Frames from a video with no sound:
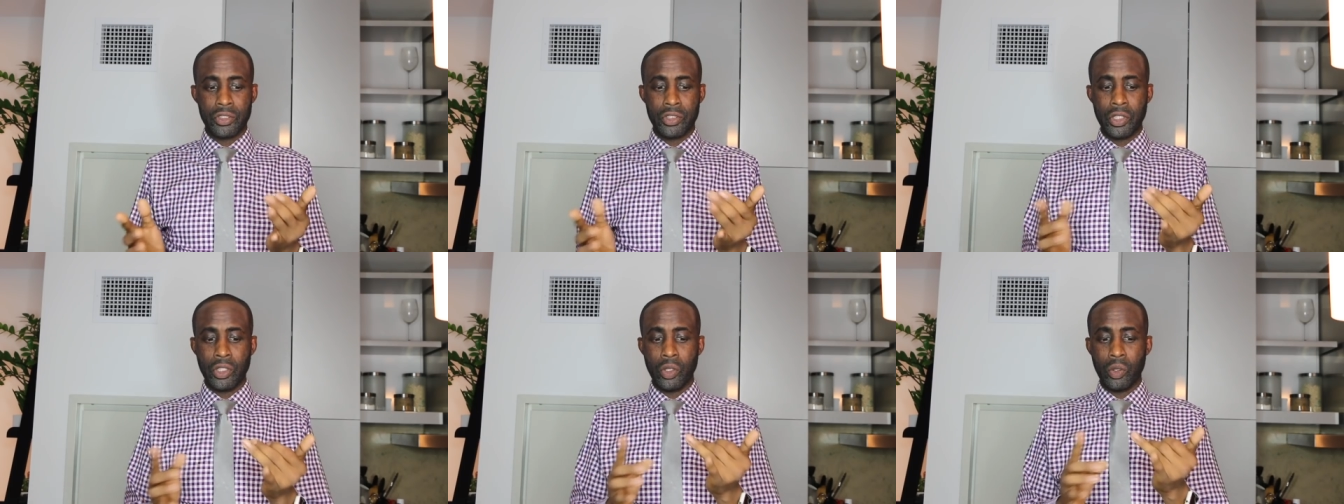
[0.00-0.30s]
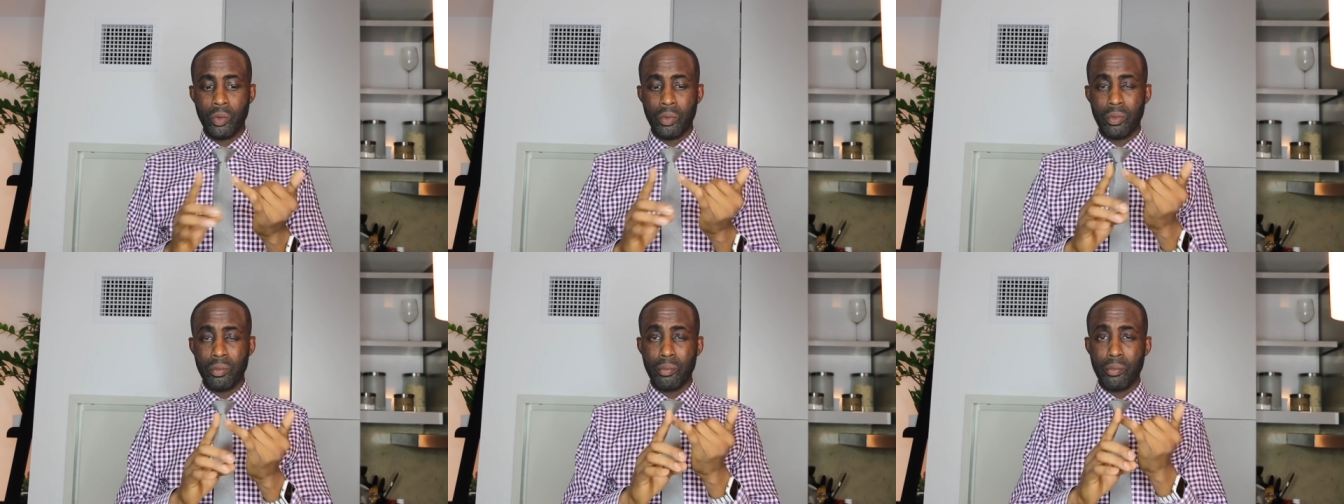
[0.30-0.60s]

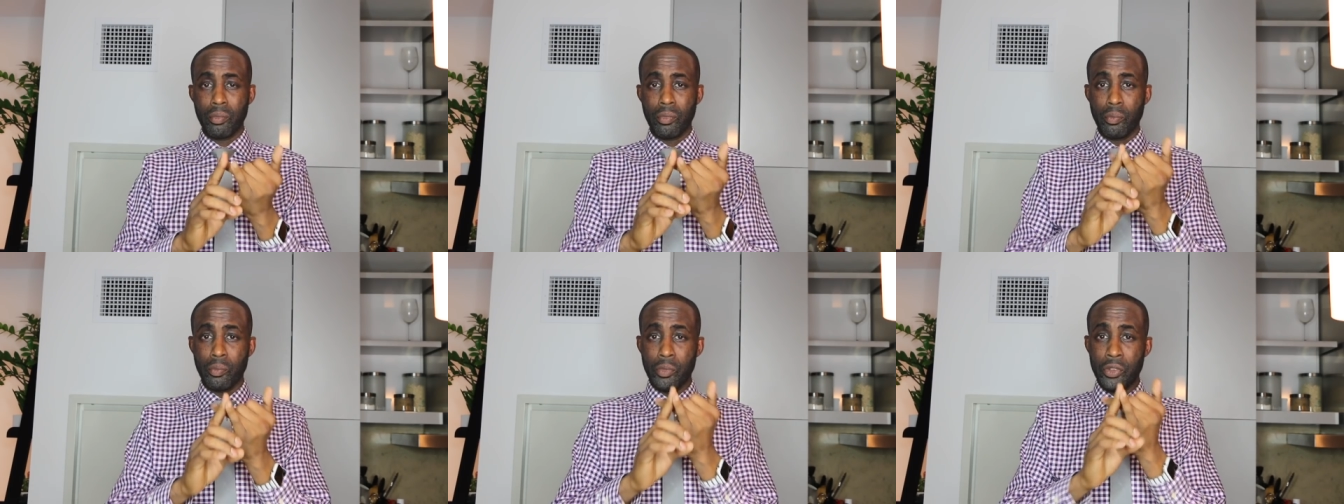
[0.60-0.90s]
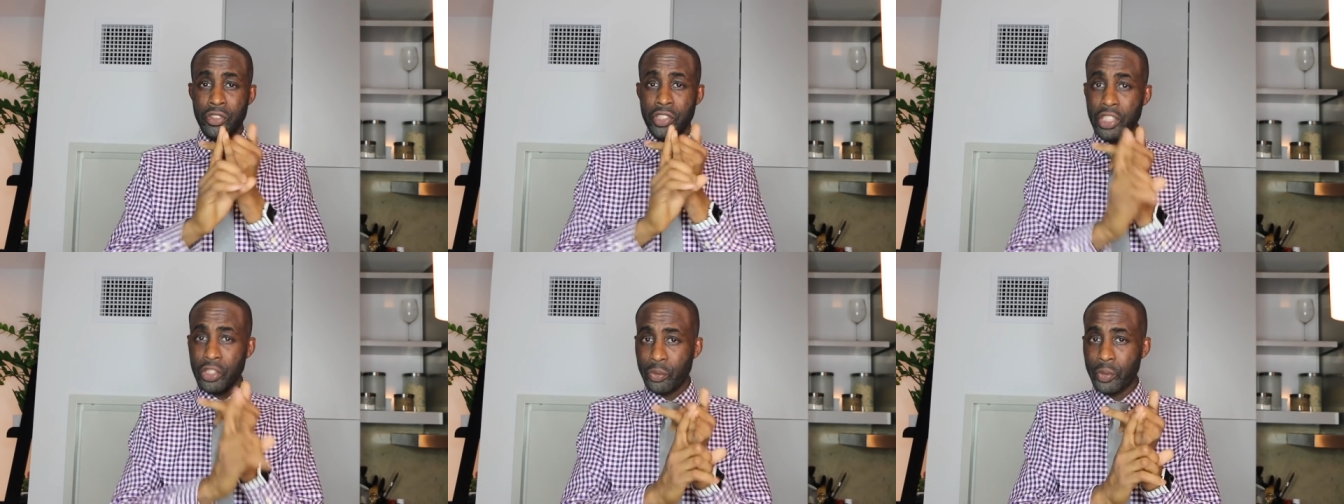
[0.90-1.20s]
So
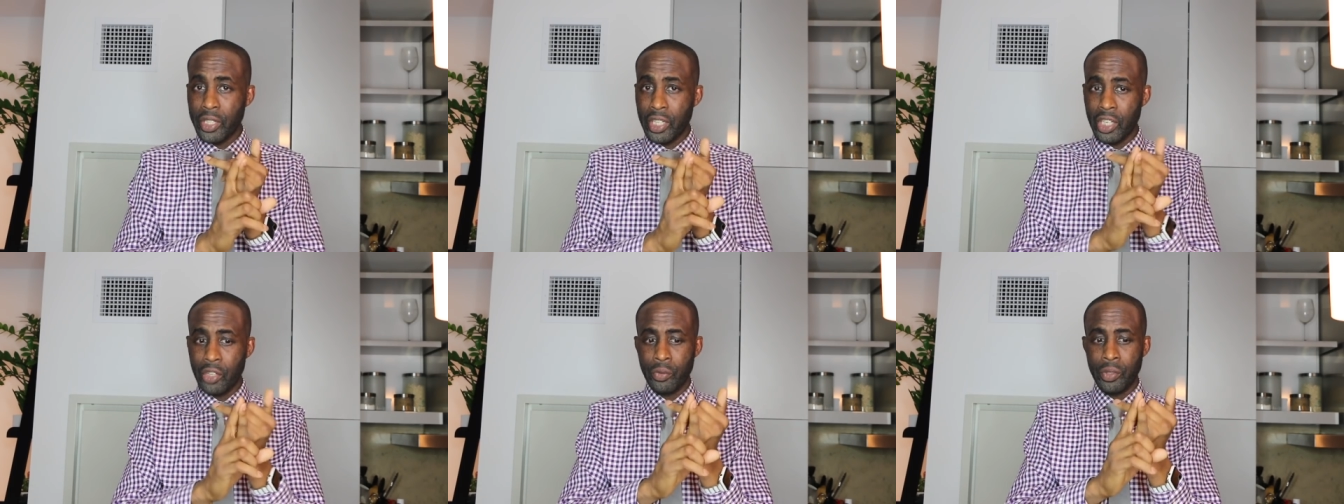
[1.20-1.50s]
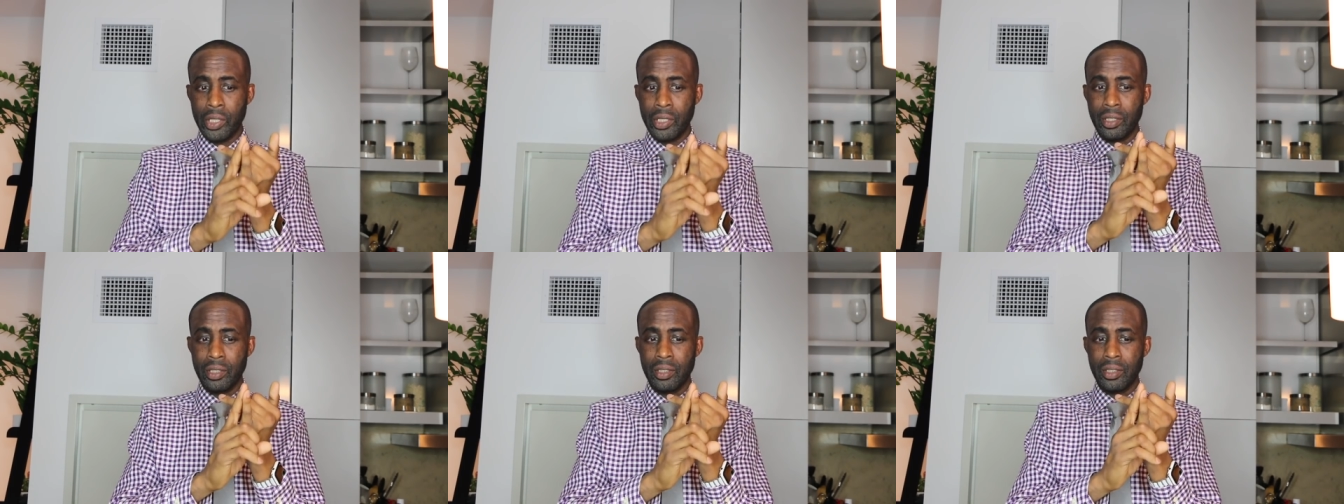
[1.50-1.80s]

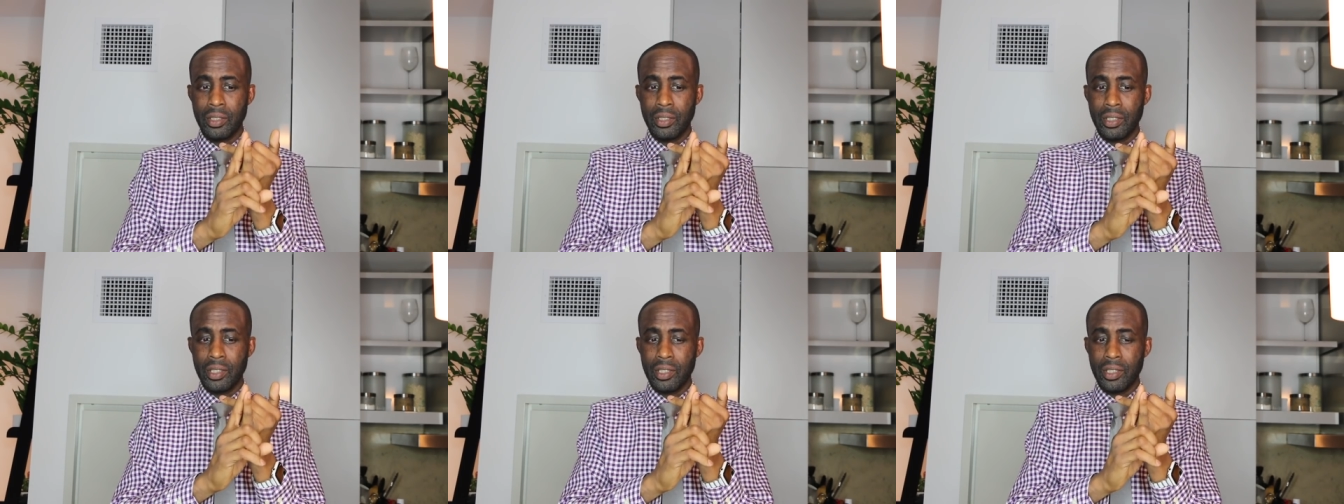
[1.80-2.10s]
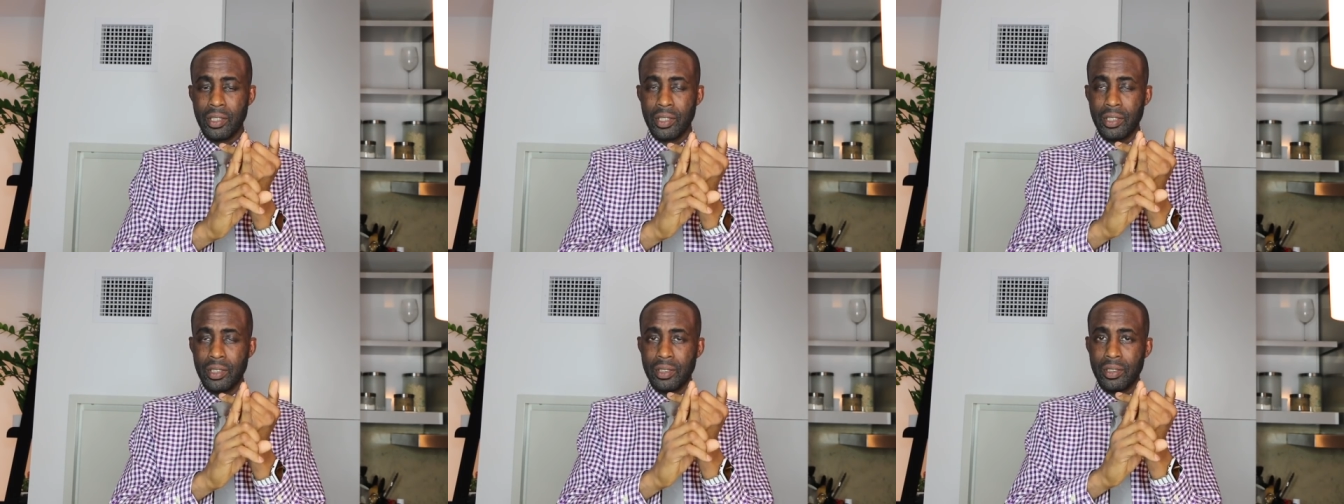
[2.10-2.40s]

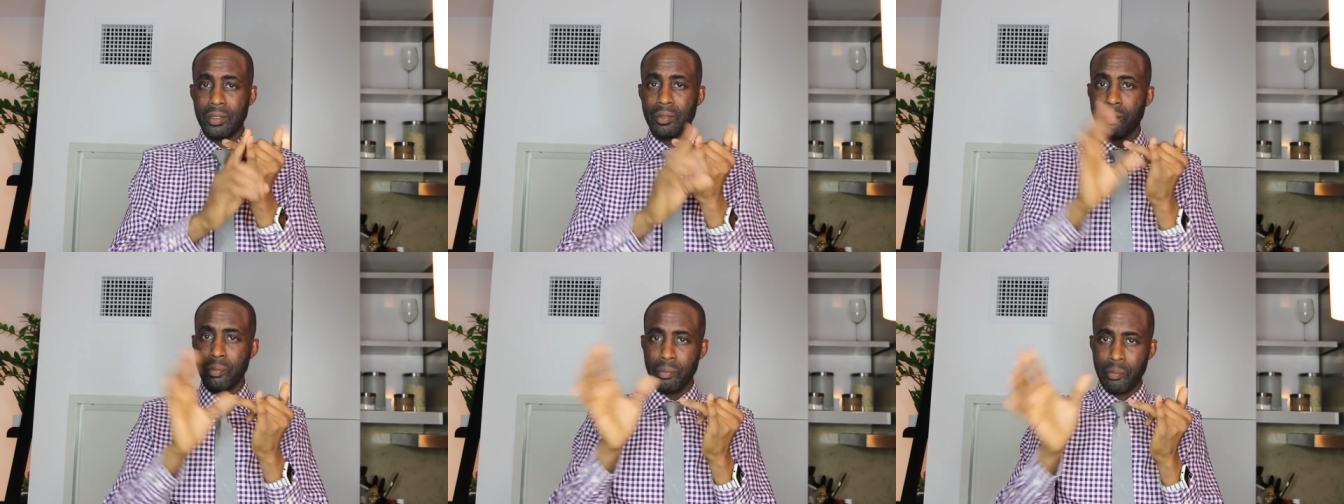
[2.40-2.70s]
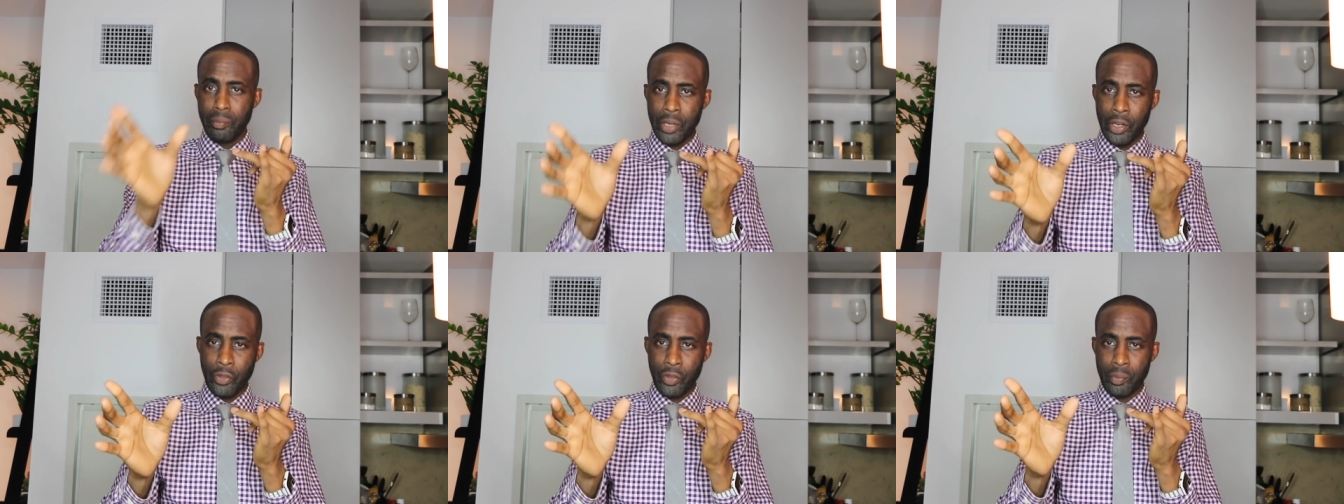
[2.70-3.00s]

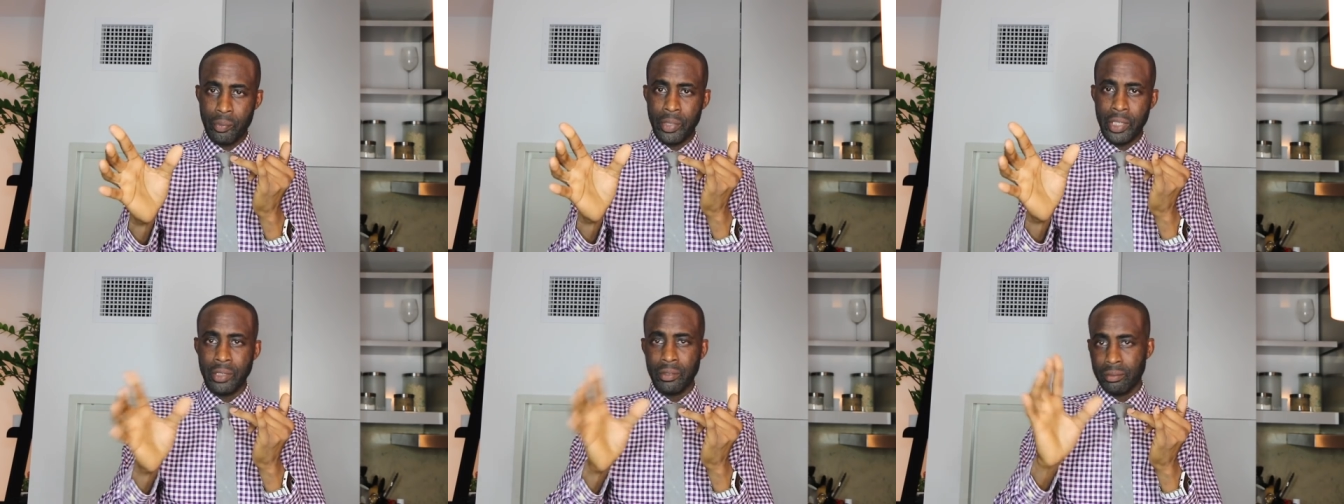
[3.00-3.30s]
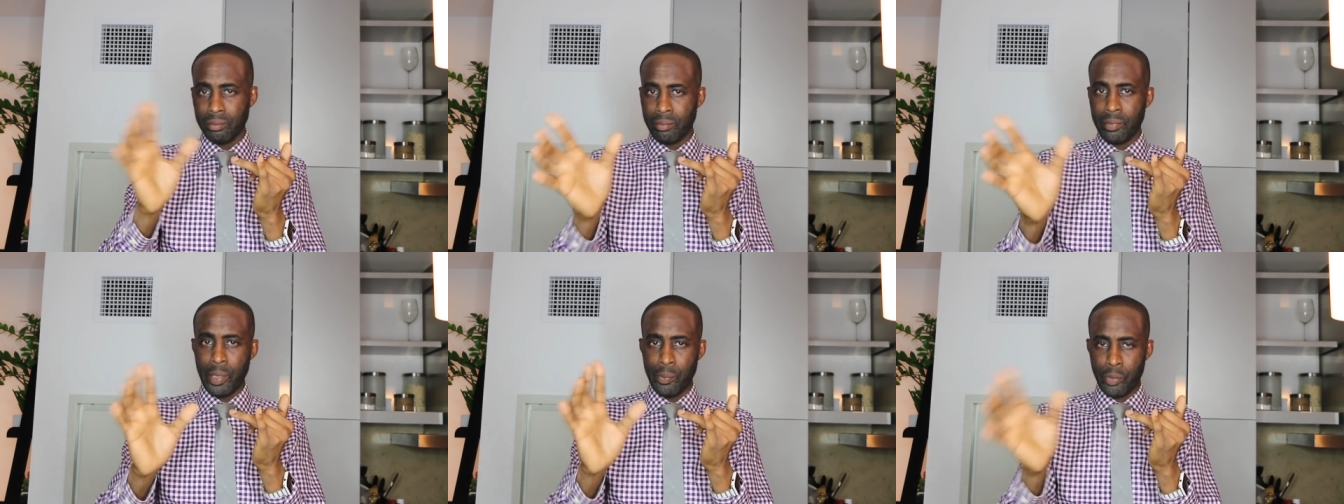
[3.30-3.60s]
C300, bear with
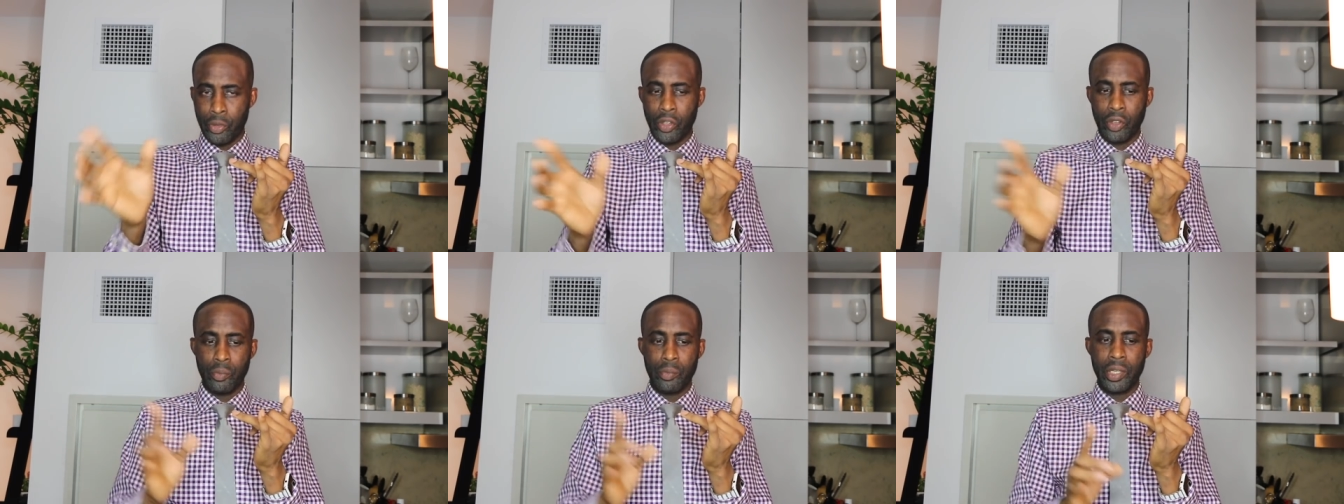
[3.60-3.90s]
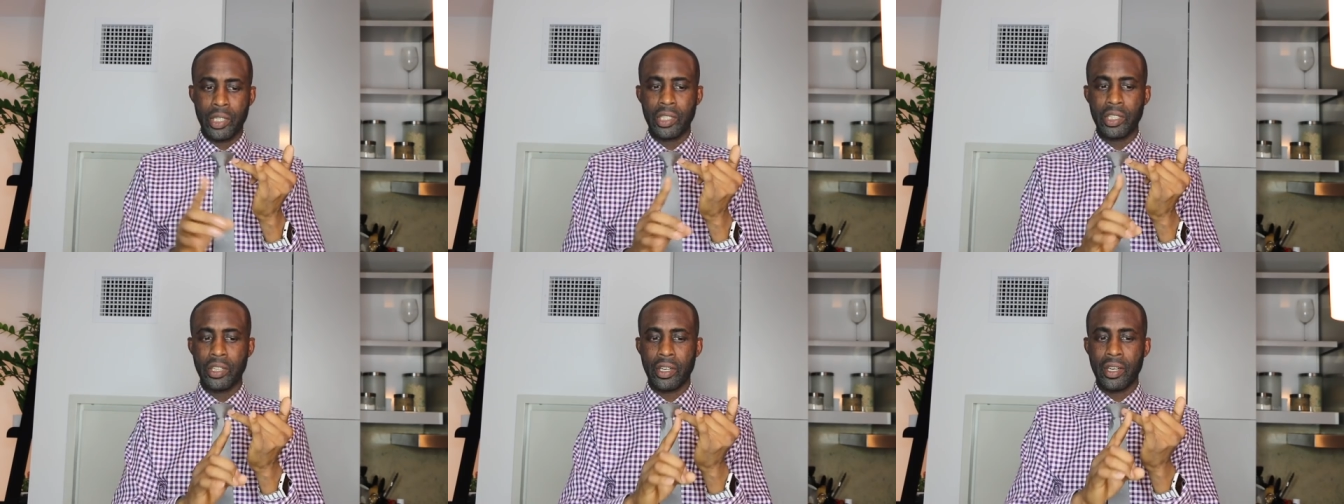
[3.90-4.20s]
me, my point will
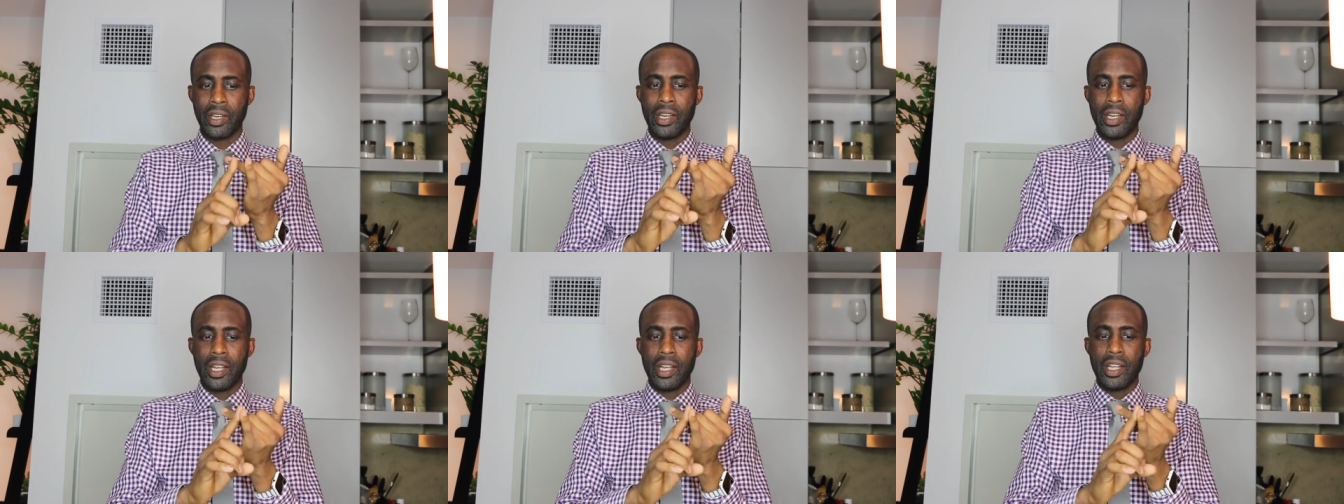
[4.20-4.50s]
be clear.